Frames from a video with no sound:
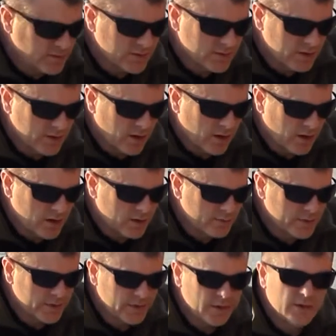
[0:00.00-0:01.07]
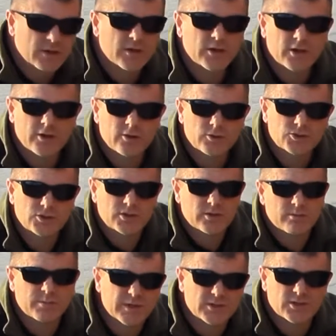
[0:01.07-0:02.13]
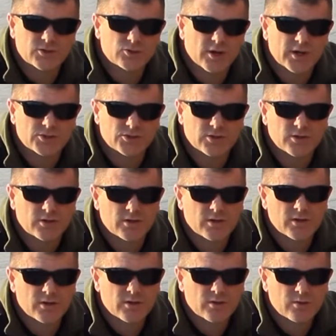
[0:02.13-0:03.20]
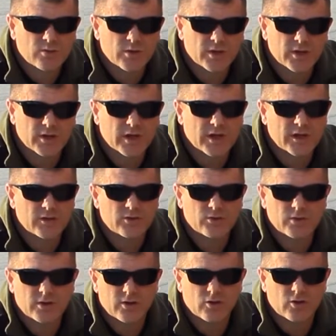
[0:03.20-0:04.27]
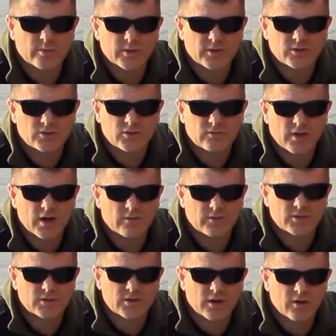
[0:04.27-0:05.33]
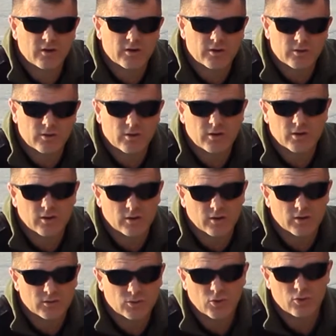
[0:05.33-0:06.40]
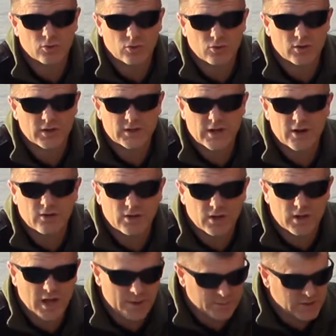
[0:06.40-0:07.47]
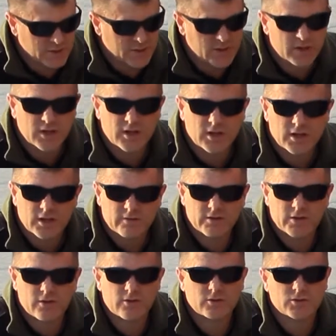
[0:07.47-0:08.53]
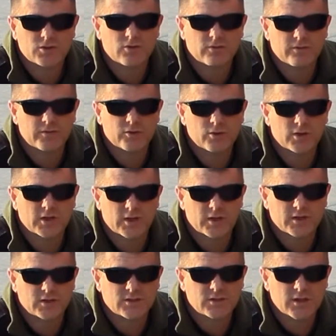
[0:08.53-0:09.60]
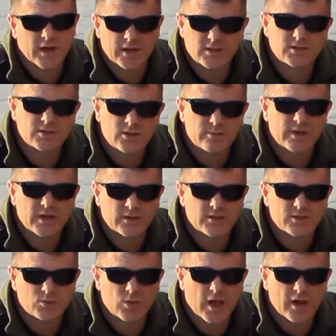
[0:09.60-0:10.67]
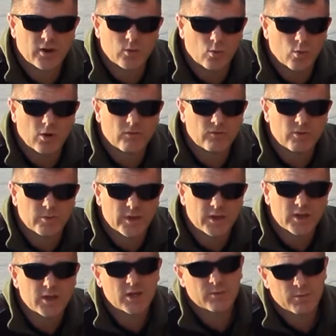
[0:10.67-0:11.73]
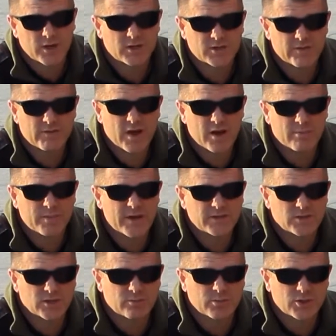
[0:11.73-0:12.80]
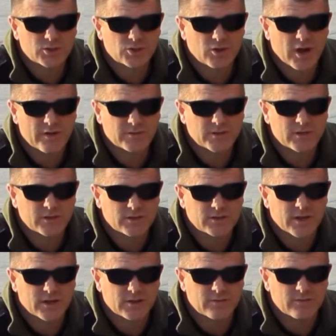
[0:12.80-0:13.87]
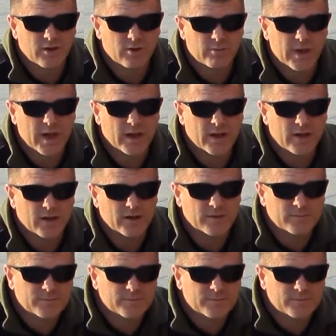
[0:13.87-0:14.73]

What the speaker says: that are going to be huge bits of treasure when you get into an urban survival scenario or a total grid down collapse. Even though there's no fuel in this, I can still make this lighter work for me because I've got a basic bushcraft skill set to fall back on.